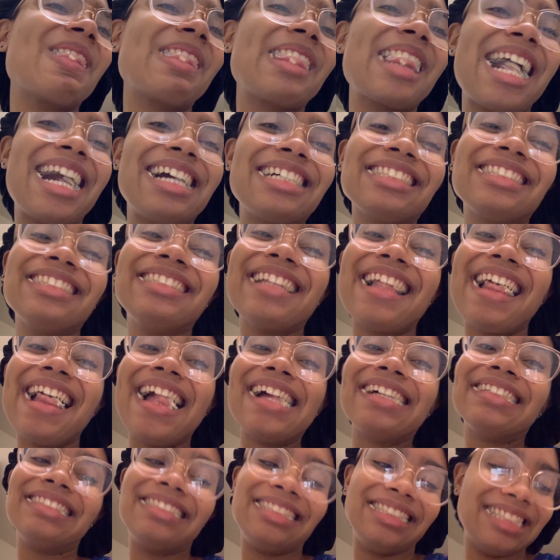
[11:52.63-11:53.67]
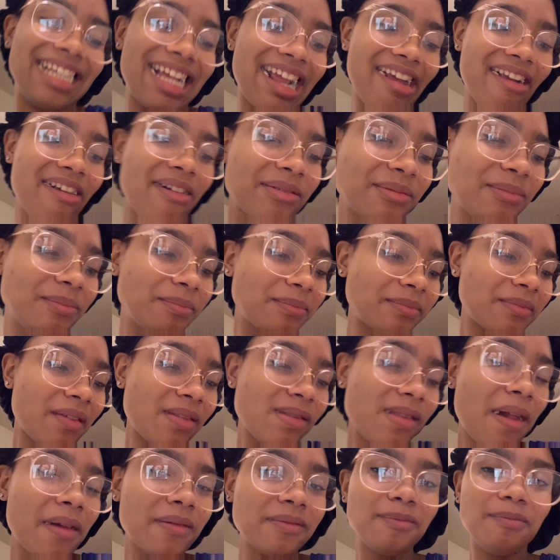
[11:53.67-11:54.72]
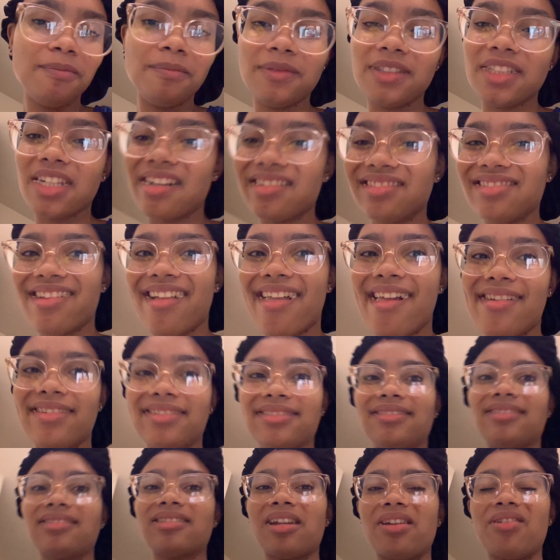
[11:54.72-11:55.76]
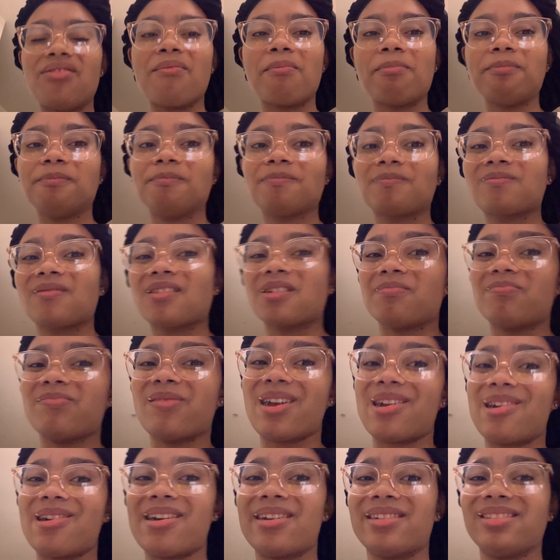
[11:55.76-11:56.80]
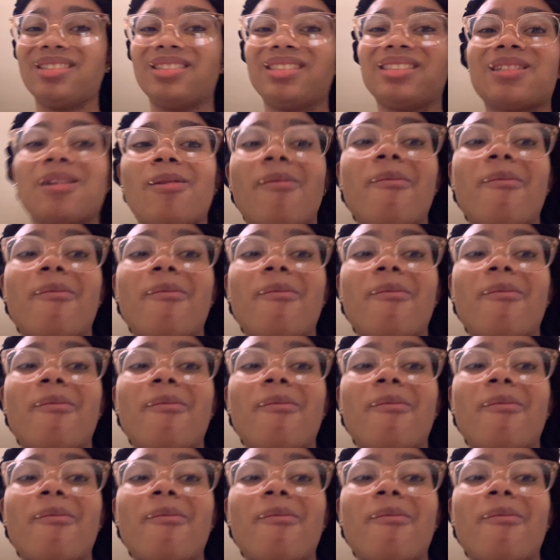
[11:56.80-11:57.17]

that's nasty. That's nasty. Bye, guys.